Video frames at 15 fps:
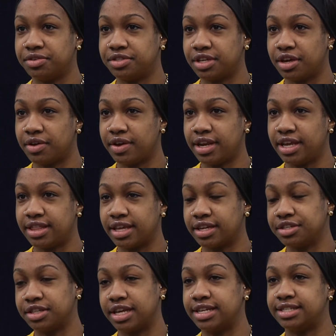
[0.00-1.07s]
So anything
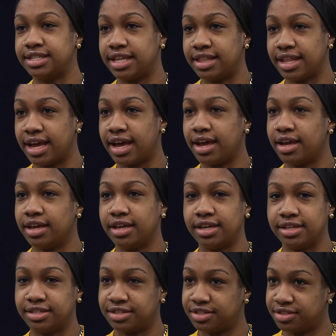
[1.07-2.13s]
less than that
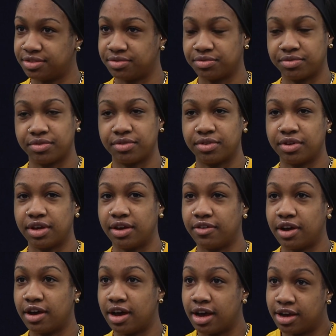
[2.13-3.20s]
is
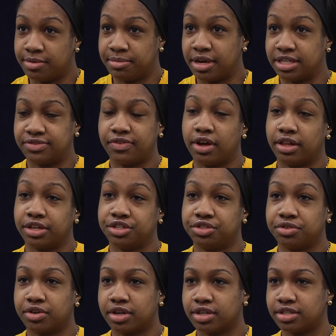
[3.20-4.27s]
um, us falling
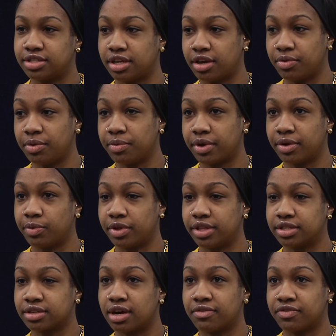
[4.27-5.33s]
short. So we want to win
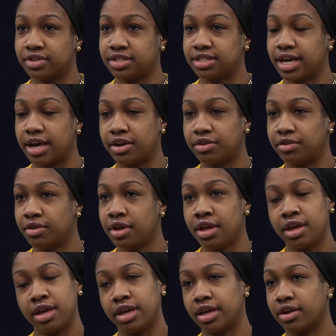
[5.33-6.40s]
this conference title
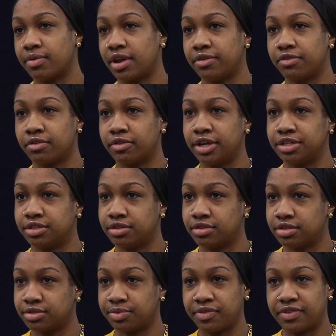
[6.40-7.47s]
and get ready for
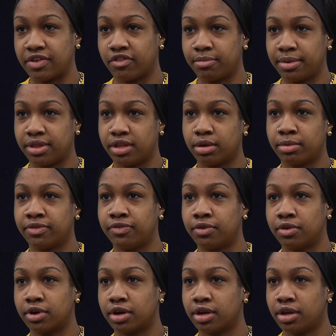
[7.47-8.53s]
regionals. We've never been there
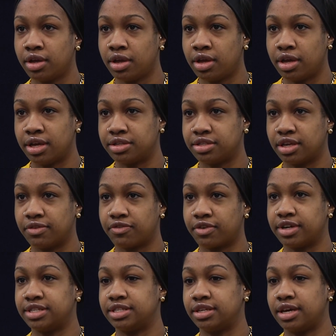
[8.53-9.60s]
before, and so for
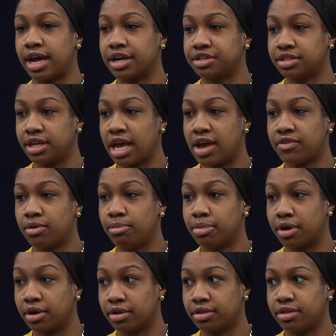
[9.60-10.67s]
us to actually have a
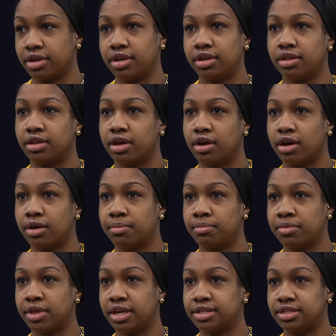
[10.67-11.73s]
berth in
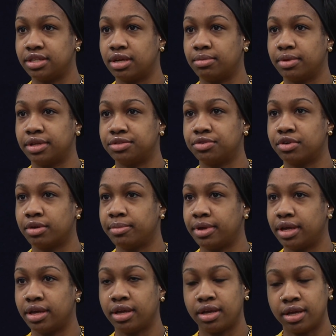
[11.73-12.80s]
um, the NCAA
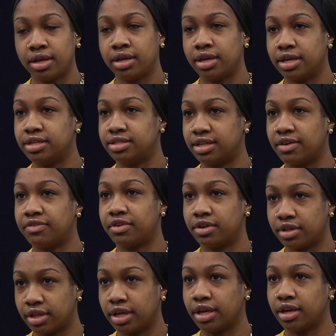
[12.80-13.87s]
tournament is
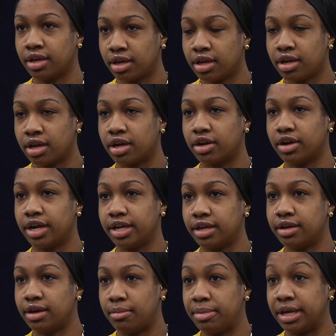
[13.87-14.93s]
definitely a great,
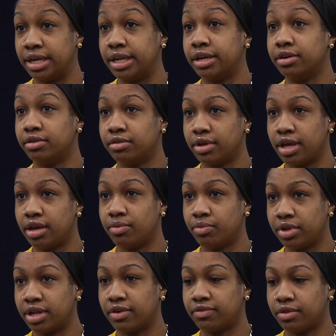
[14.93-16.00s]
a big deal, and
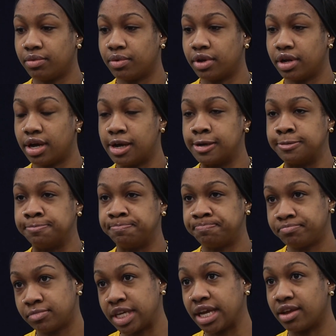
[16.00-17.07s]
we definitely want to um,
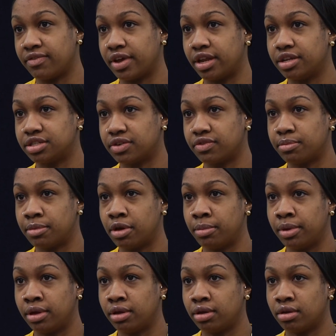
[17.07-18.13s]
take advantage of the
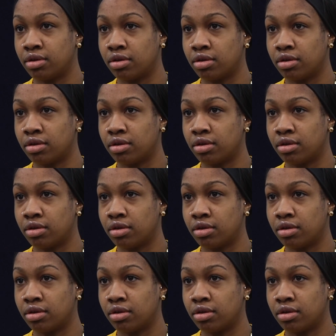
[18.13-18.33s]
moment.